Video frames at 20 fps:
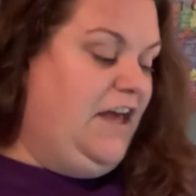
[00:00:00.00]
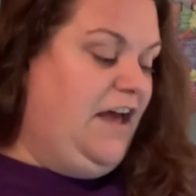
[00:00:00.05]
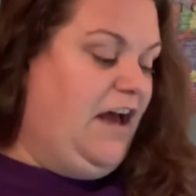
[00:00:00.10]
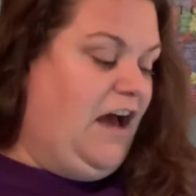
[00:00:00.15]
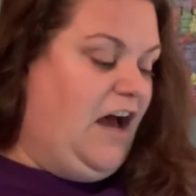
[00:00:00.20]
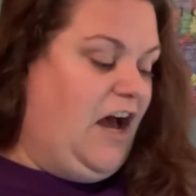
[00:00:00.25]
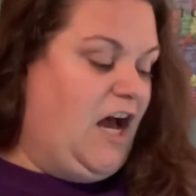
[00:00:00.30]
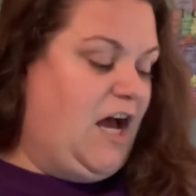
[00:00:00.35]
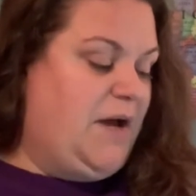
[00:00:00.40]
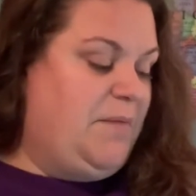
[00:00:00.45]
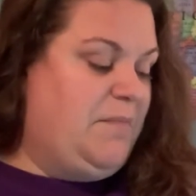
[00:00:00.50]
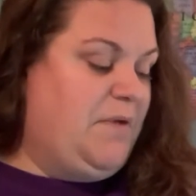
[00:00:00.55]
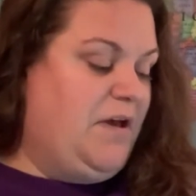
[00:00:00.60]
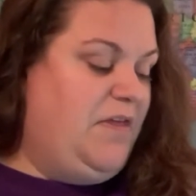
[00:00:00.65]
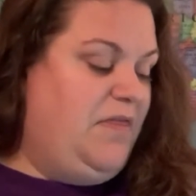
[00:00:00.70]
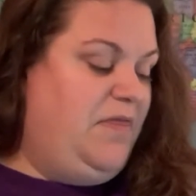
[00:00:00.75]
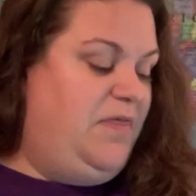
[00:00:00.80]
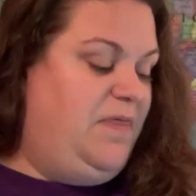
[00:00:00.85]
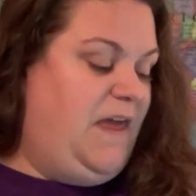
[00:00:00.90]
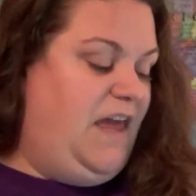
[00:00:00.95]
Um,
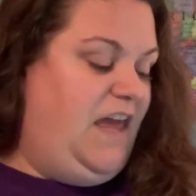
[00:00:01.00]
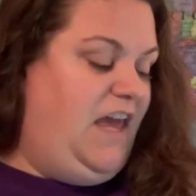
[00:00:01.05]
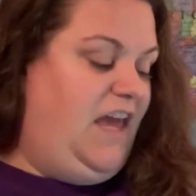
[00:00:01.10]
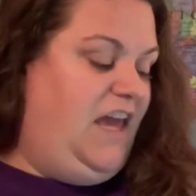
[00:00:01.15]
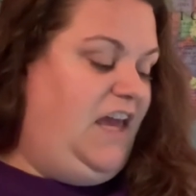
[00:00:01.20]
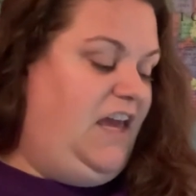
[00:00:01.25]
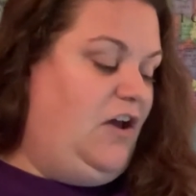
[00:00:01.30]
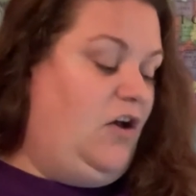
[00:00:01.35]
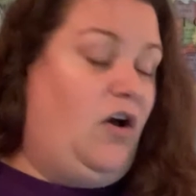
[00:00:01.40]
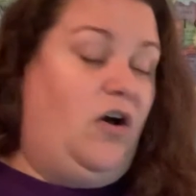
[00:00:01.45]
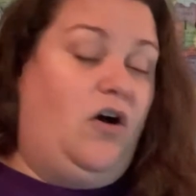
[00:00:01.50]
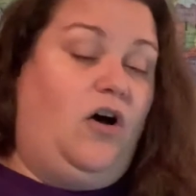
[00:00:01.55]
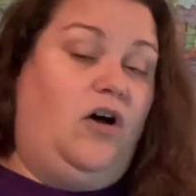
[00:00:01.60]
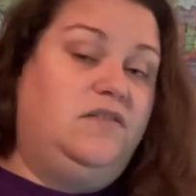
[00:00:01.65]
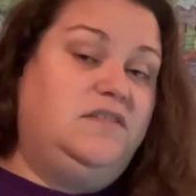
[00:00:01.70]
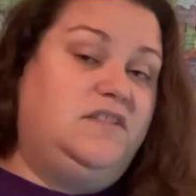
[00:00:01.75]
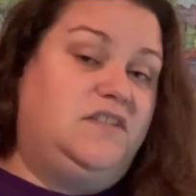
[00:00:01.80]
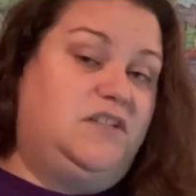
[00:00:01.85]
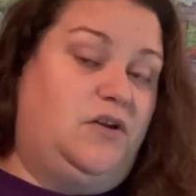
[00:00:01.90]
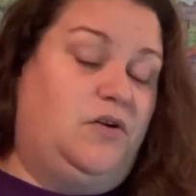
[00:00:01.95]
they
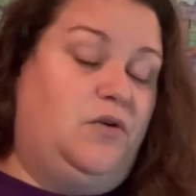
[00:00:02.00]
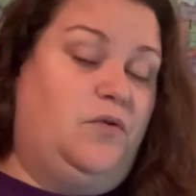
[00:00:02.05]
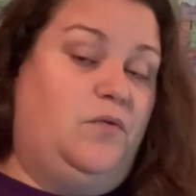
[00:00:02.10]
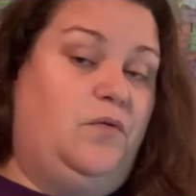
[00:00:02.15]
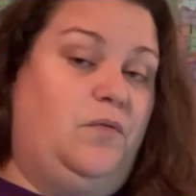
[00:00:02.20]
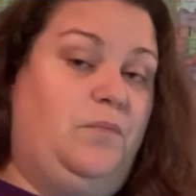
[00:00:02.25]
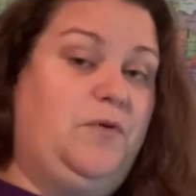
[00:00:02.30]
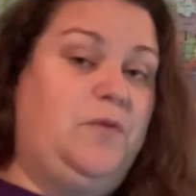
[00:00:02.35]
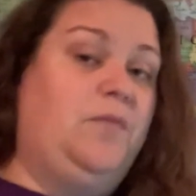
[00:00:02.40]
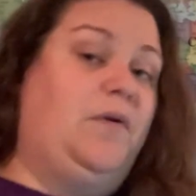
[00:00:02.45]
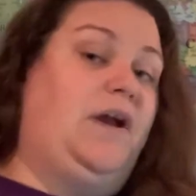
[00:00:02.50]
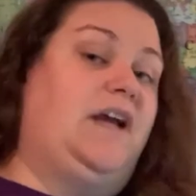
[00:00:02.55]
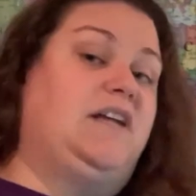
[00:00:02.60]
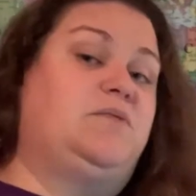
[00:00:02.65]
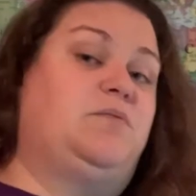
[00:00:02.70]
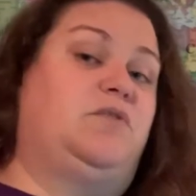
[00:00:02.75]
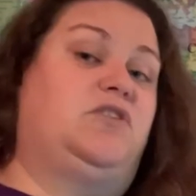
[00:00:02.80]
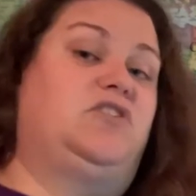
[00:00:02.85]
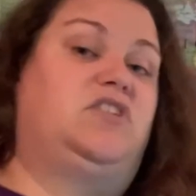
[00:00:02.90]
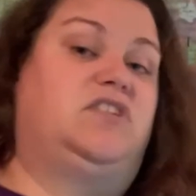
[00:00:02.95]
also,
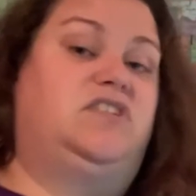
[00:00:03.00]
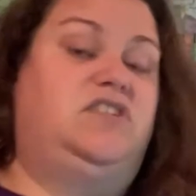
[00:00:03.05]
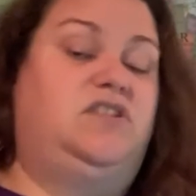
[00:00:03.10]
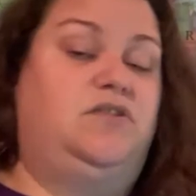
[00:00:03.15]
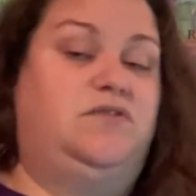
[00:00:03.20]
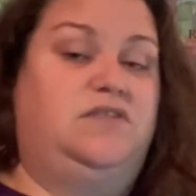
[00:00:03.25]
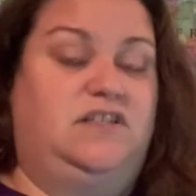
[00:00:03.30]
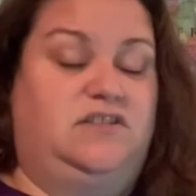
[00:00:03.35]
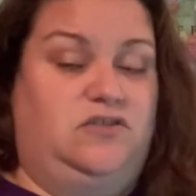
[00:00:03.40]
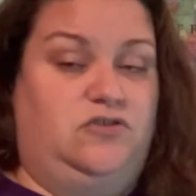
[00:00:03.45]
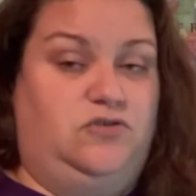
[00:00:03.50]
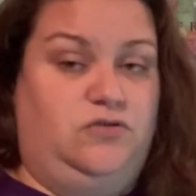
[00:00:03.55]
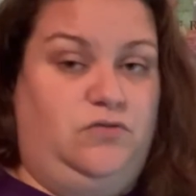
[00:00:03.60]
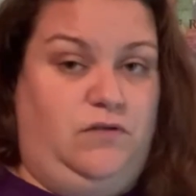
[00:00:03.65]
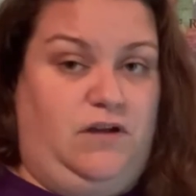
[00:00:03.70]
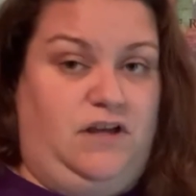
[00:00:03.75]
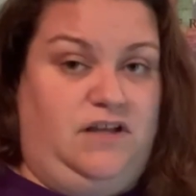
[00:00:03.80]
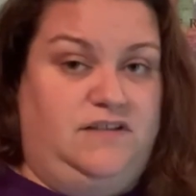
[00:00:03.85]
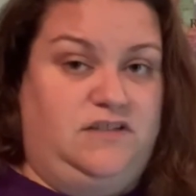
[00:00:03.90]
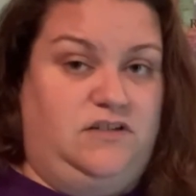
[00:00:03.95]
boomerangs weren't just used as a,
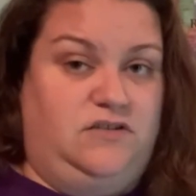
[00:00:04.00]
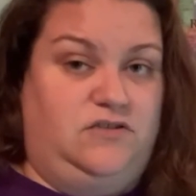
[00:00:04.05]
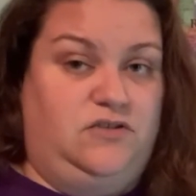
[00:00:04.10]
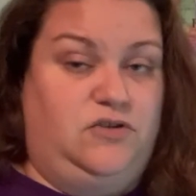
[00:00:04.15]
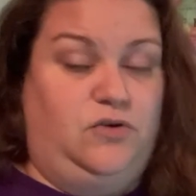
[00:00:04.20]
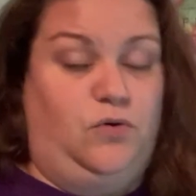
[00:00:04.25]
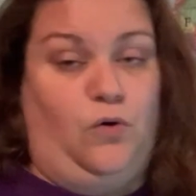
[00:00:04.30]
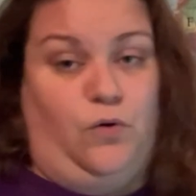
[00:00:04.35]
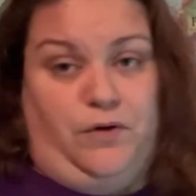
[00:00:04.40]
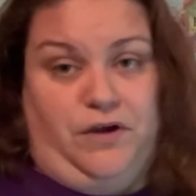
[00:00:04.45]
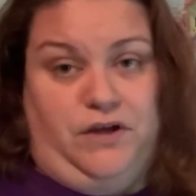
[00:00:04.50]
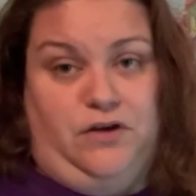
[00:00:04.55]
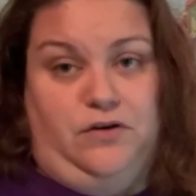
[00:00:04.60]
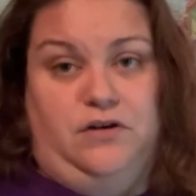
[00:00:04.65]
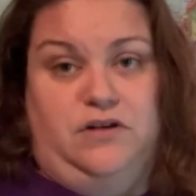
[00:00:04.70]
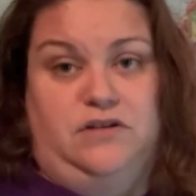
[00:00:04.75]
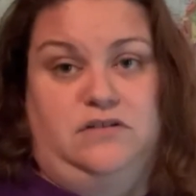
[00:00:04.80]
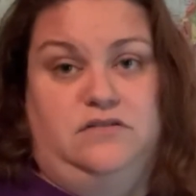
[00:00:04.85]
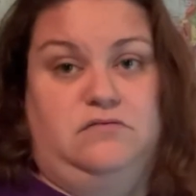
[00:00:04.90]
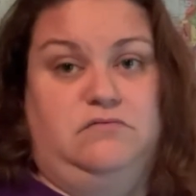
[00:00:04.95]
as a toy
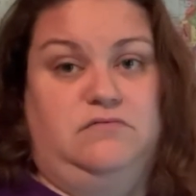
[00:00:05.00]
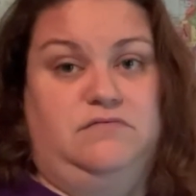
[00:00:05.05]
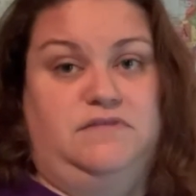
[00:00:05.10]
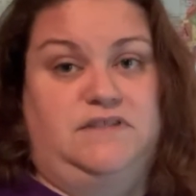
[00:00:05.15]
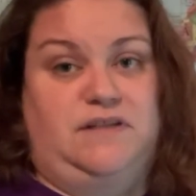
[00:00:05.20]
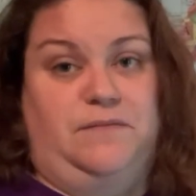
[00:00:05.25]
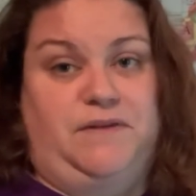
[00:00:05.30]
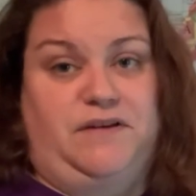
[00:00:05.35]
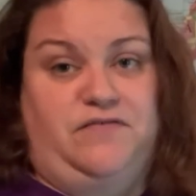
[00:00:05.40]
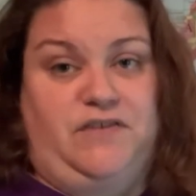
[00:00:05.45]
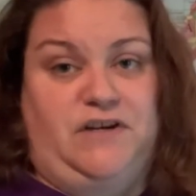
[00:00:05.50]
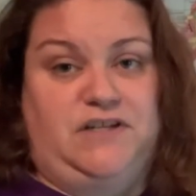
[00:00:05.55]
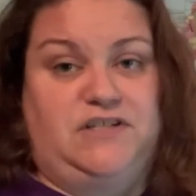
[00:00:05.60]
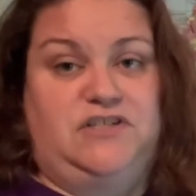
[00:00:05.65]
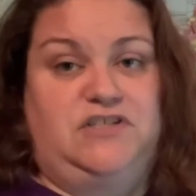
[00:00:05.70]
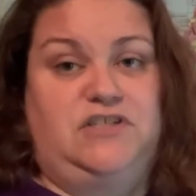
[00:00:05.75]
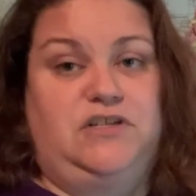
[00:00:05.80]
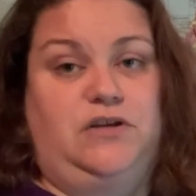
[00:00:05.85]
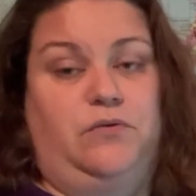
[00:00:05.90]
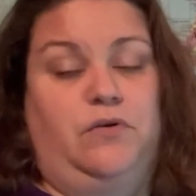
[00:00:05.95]
or a, something fun to
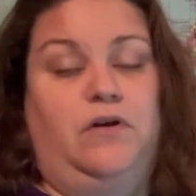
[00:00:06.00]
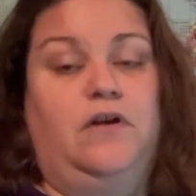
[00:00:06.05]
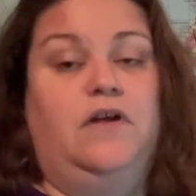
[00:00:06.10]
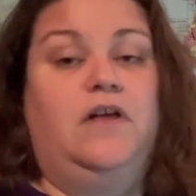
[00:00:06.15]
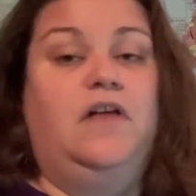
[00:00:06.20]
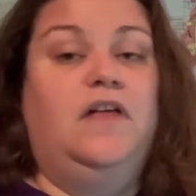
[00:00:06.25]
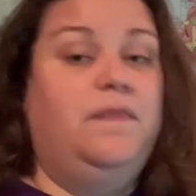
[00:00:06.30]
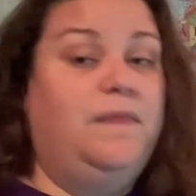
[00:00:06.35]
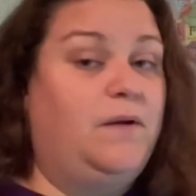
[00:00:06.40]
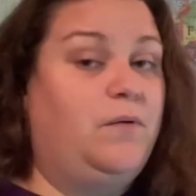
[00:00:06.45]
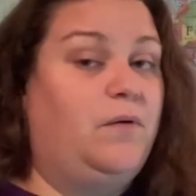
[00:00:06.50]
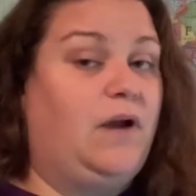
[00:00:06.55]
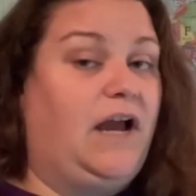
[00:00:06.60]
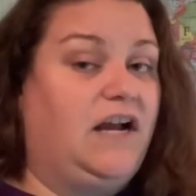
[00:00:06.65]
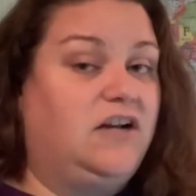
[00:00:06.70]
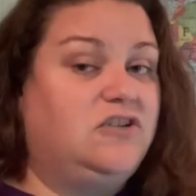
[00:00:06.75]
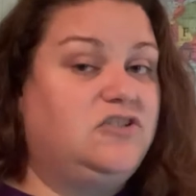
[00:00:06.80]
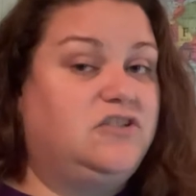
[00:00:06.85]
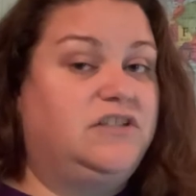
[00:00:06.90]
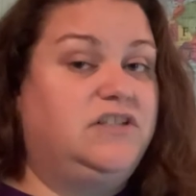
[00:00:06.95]
do. They were
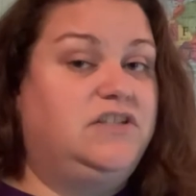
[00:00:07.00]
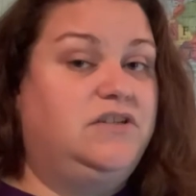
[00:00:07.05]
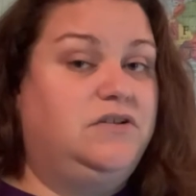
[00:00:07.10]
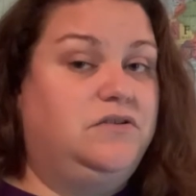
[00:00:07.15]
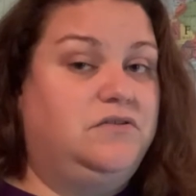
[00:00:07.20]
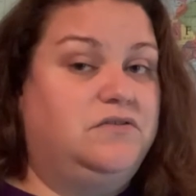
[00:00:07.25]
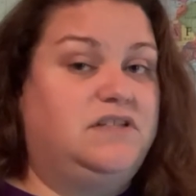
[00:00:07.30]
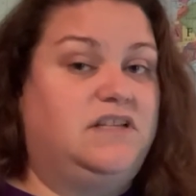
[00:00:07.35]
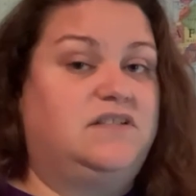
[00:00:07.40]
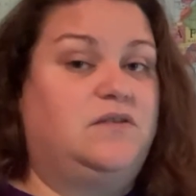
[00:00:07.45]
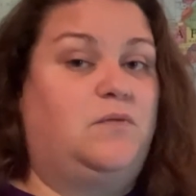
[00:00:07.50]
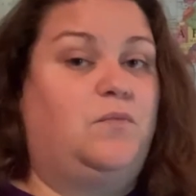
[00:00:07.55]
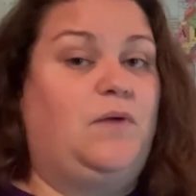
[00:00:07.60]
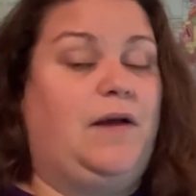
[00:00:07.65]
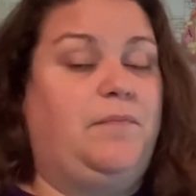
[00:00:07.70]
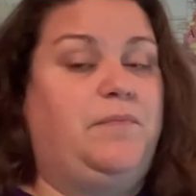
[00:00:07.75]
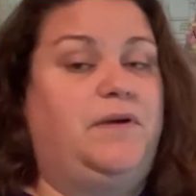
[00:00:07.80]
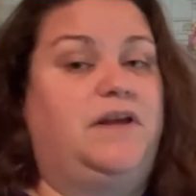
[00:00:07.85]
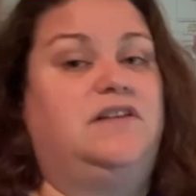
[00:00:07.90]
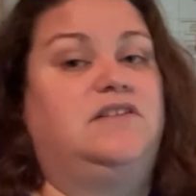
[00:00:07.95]
actually used as a
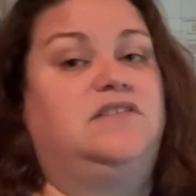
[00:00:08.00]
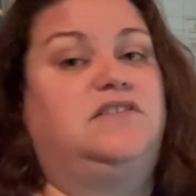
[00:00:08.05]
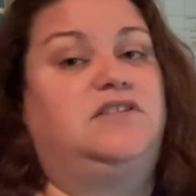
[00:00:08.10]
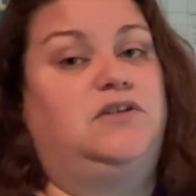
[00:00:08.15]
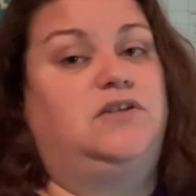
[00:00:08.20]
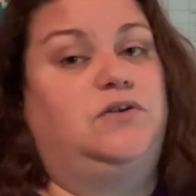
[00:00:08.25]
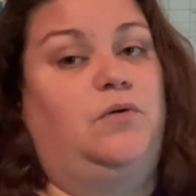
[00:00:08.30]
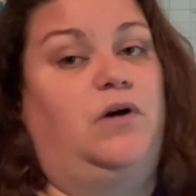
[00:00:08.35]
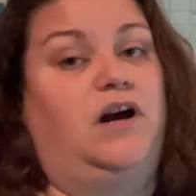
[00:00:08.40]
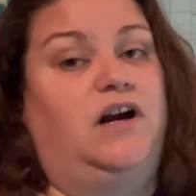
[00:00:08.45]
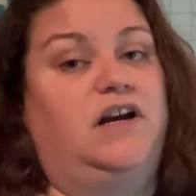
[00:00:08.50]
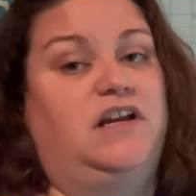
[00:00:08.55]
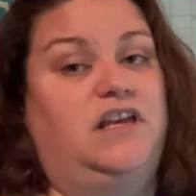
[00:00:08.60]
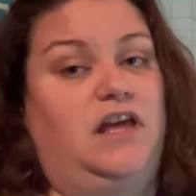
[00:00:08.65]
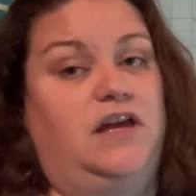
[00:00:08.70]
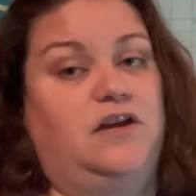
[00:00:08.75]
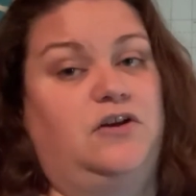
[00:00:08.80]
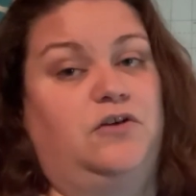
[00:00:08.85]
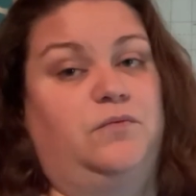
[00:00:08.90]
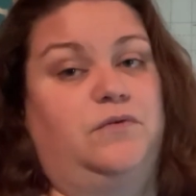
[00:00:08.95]
weapon to hunt
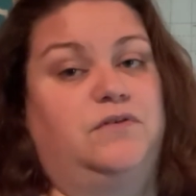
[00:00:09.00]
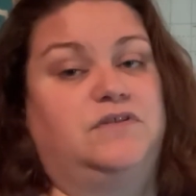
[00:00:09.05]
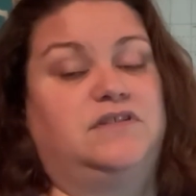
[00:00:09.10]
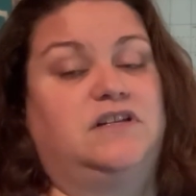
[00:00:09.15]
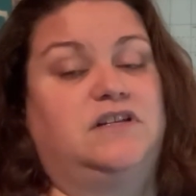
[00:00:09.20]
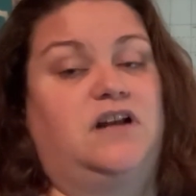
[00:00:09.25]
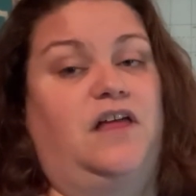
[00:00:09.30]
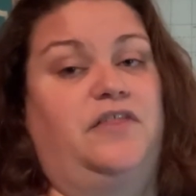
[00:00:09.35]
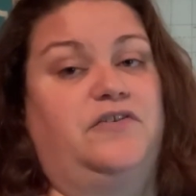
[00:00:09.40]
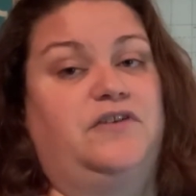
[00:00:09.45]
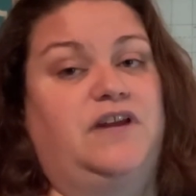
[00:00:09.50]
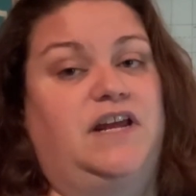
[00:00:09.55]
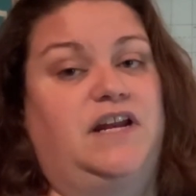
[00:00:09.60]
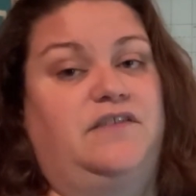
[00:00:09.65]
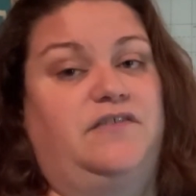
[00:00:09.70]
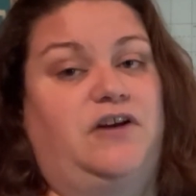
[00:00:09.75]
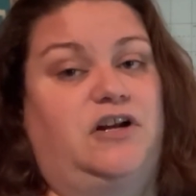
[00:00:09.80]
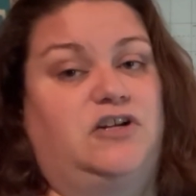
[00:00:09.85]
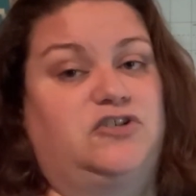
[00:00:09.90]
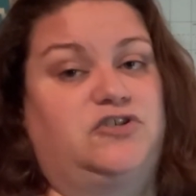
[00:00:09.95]
kangaroos and other
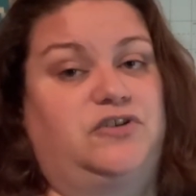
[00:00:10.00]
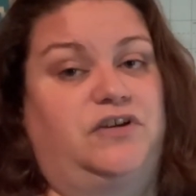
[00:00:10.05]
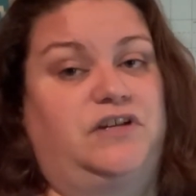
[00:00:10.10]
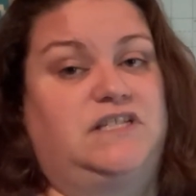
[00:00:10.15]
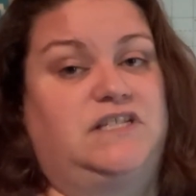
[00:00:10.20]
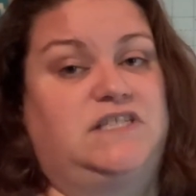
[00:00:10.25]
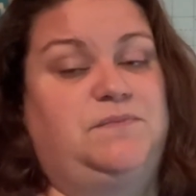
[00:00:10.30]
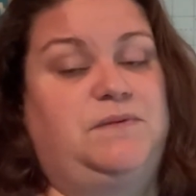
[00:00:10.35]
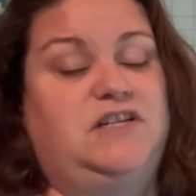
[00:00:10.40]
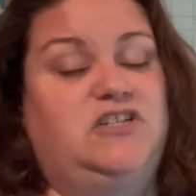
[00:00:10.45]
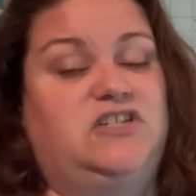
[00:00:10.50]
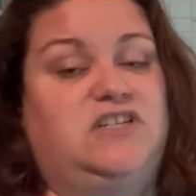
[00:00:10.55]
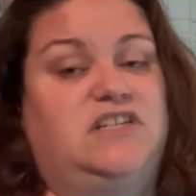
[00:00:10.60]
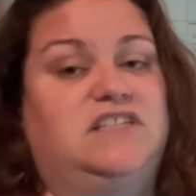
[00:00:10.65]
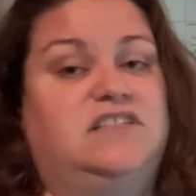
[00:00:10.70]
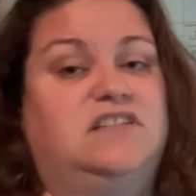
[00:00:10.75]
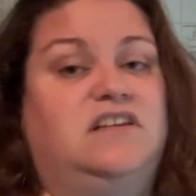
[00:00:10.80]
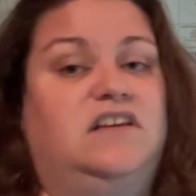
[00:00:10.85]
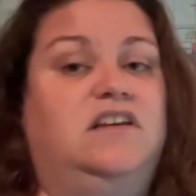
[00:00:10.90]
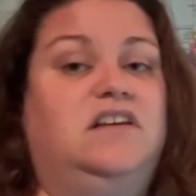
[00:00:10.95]
native Australian
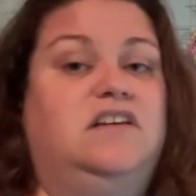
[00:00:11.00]
species.